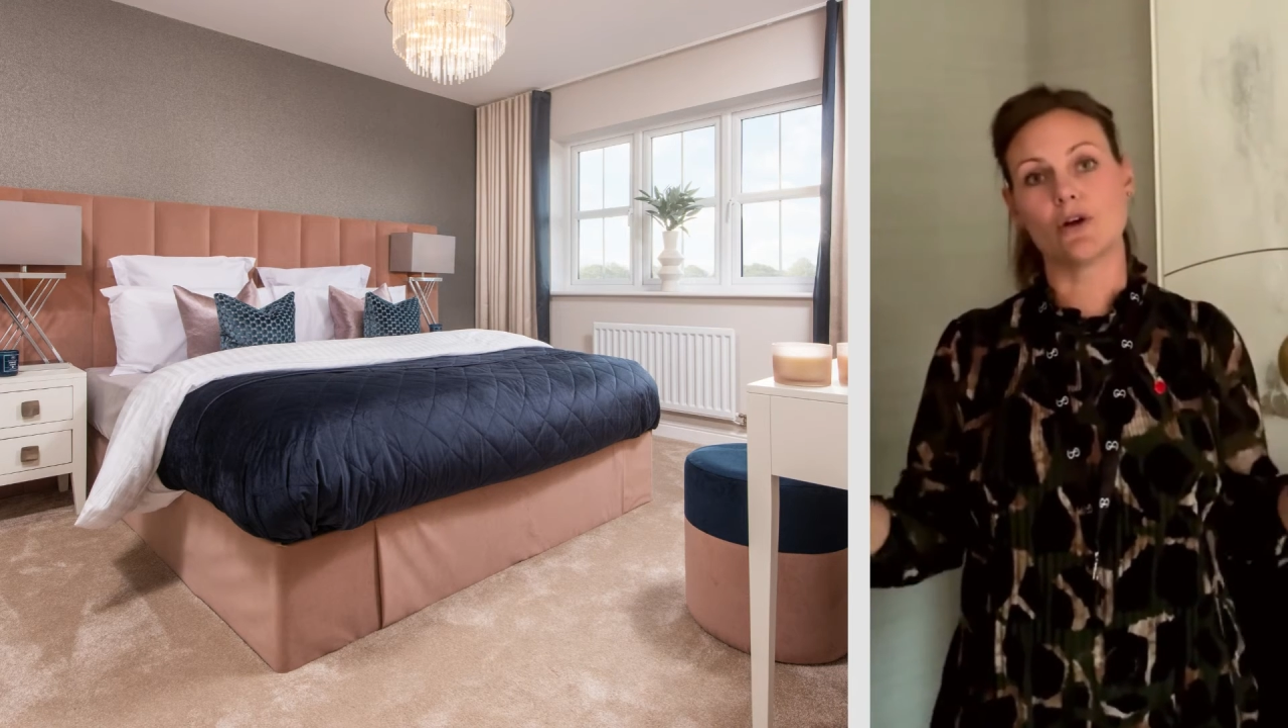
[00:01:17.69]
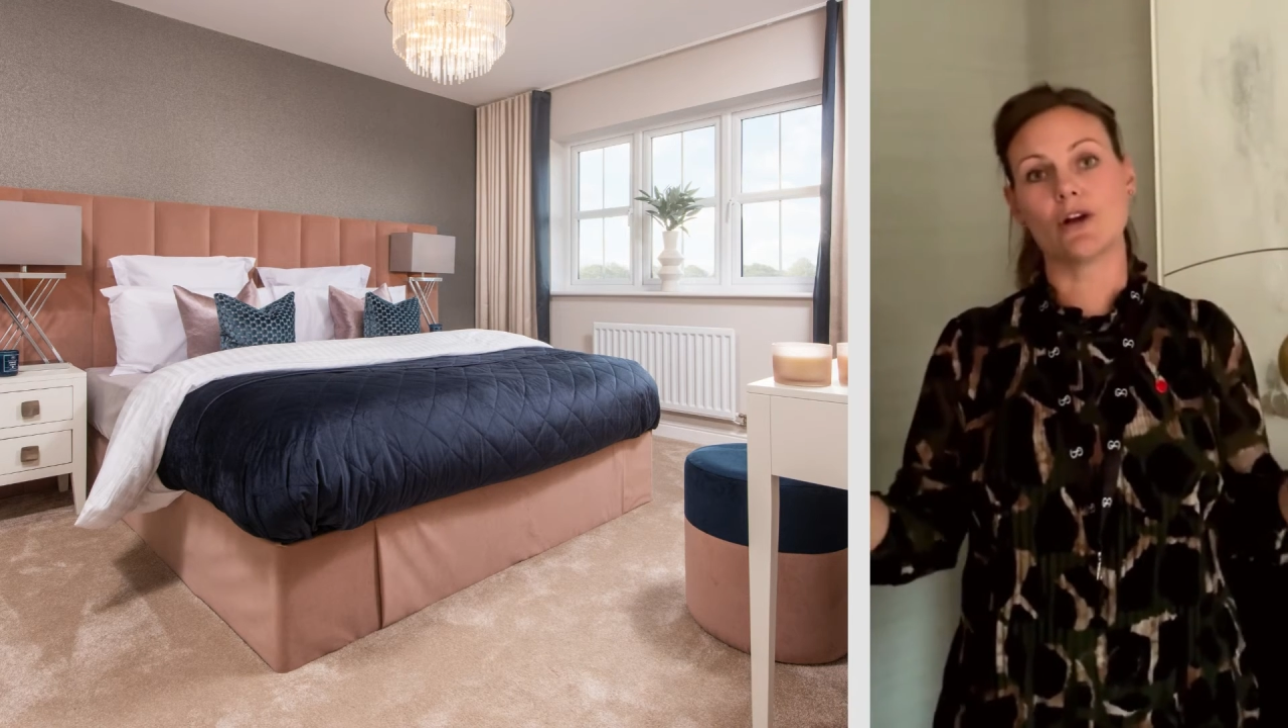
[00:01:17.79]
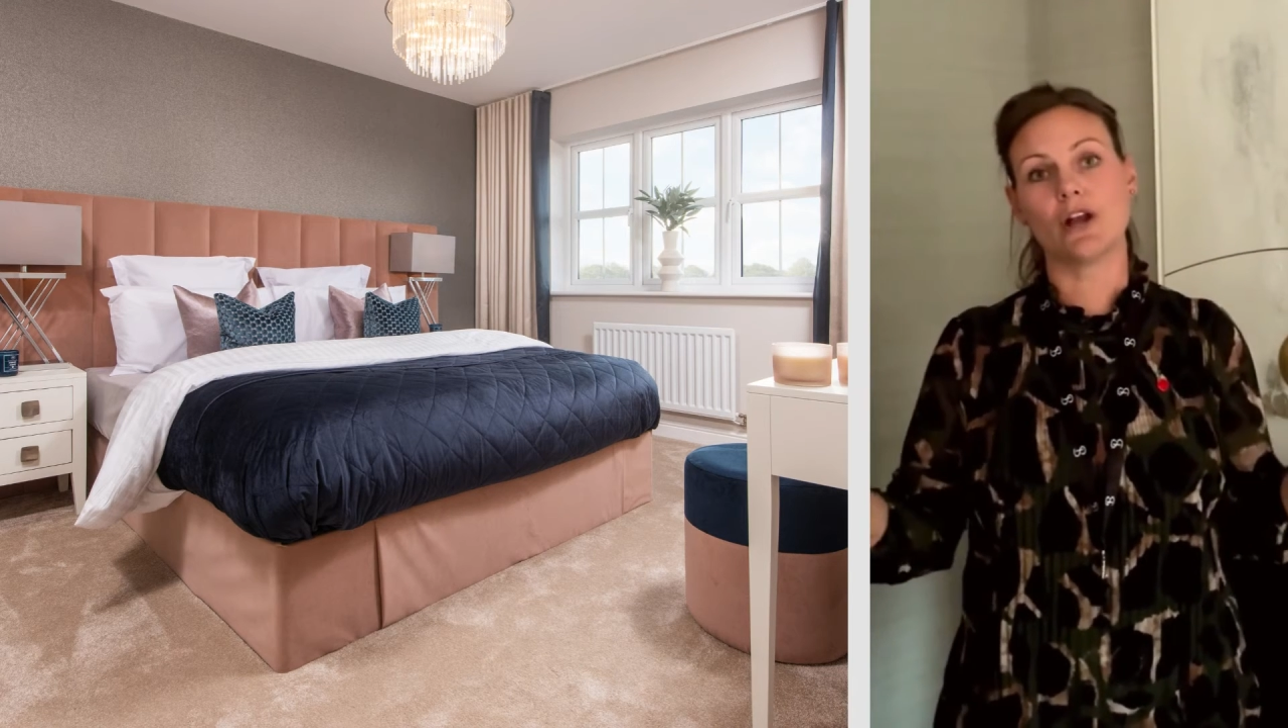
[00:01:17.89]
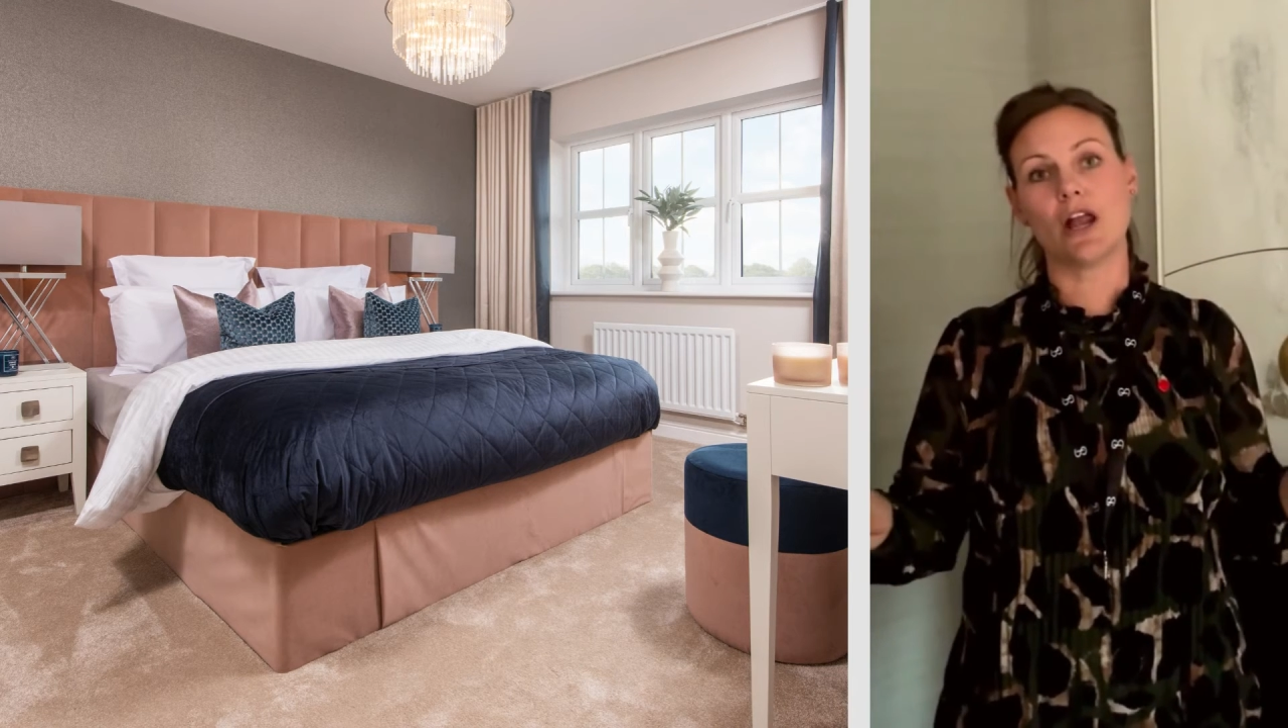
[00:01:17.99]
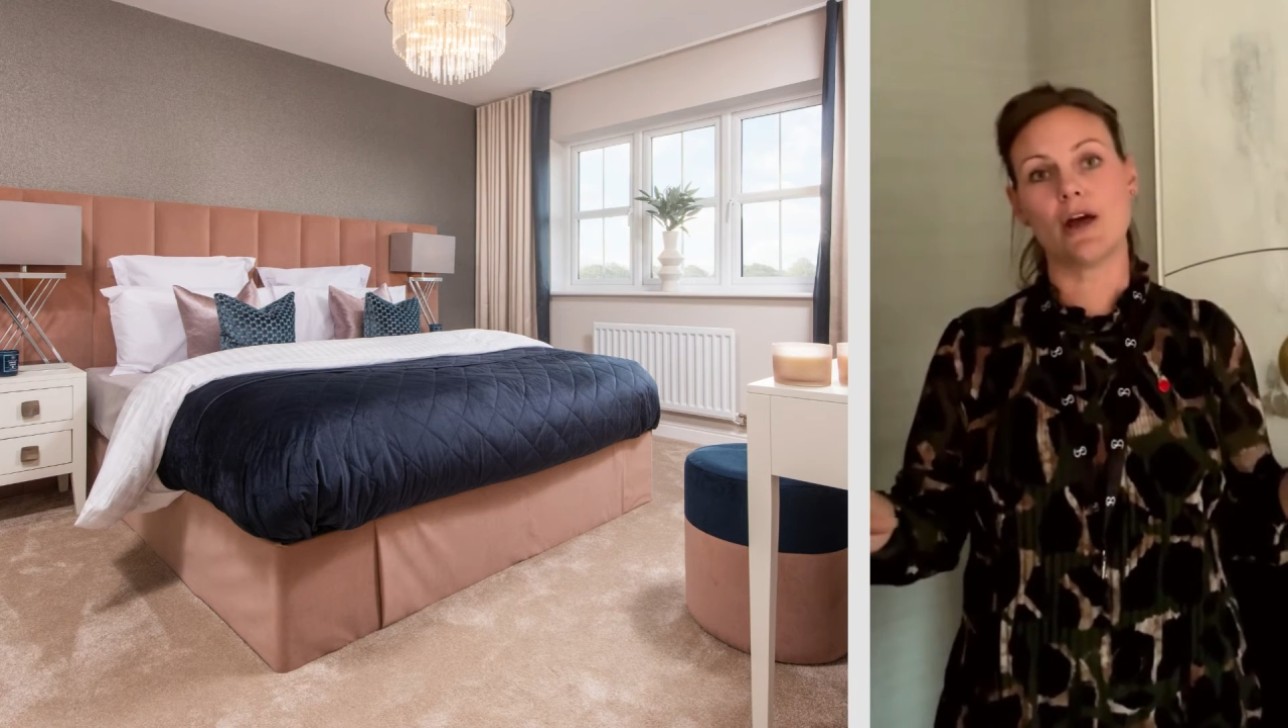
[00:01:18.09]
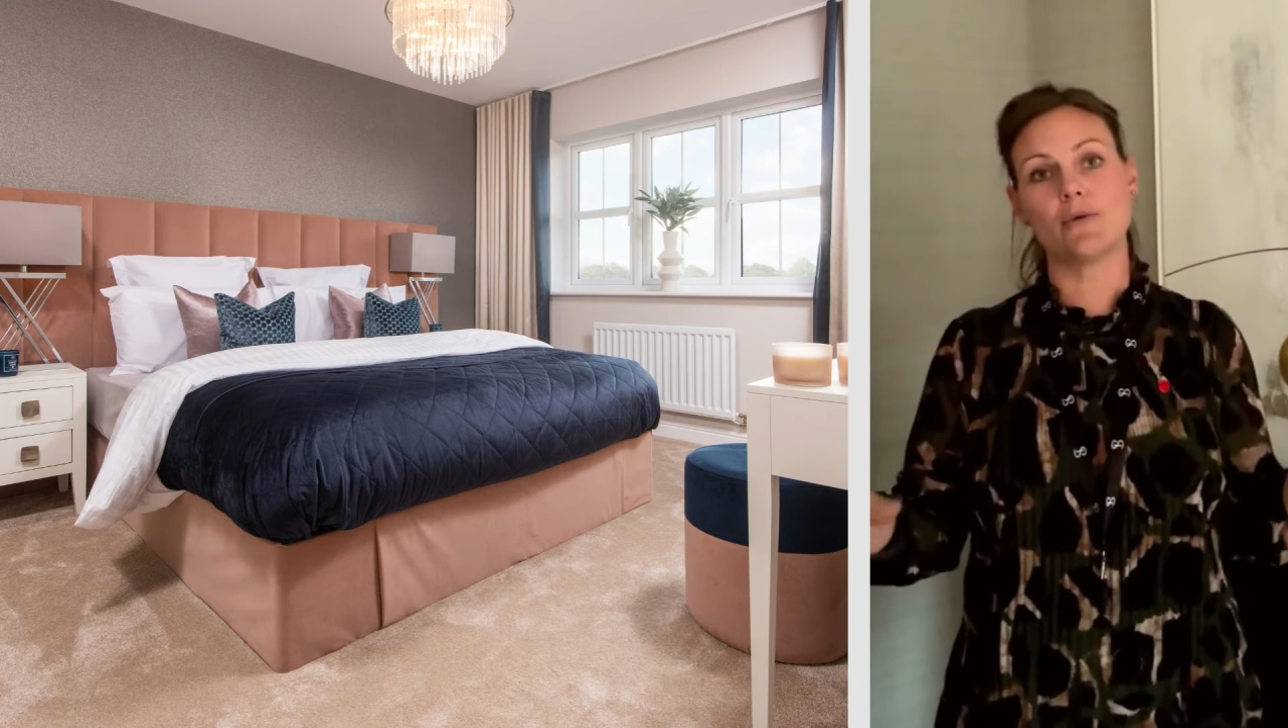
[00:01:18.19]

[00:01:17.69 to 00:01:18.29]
and low,